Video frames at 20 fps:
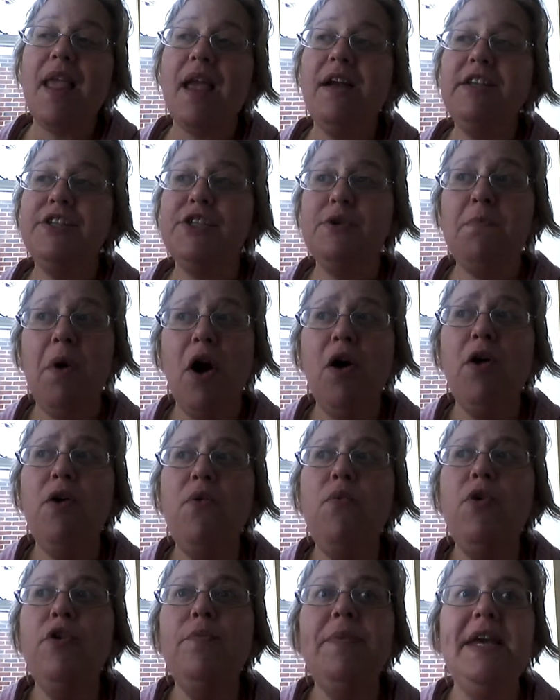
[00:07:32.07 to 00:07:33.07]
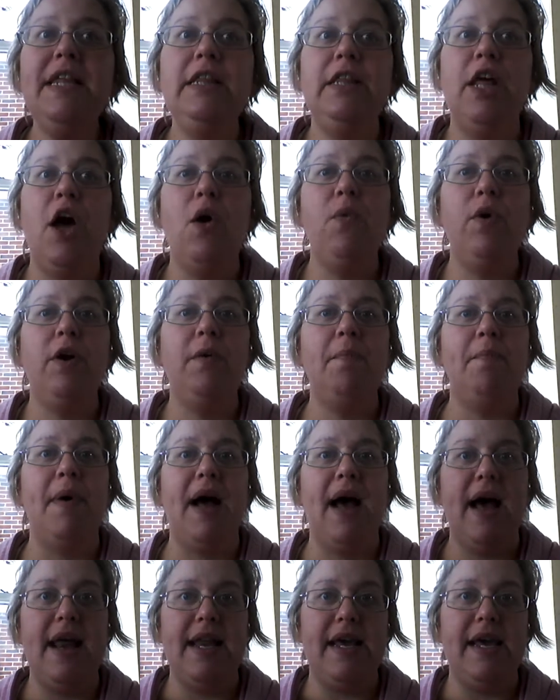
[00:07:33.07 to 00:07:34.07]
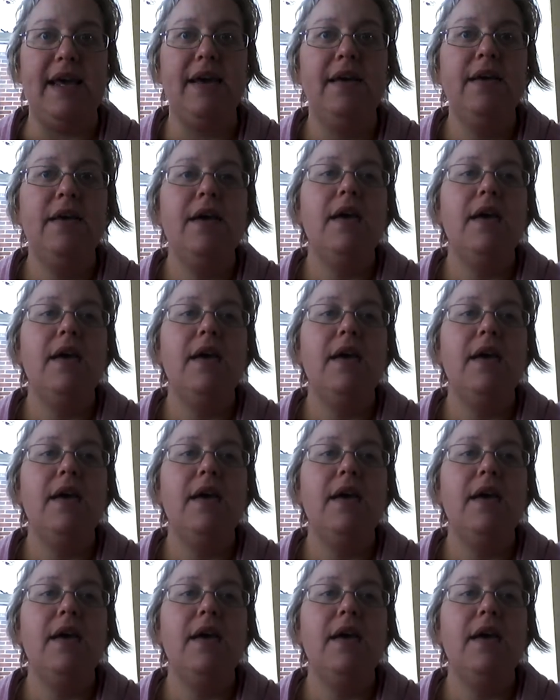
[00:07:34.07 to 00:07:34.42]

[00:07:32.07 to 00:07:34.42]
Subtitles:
And tomorrow will be lower body.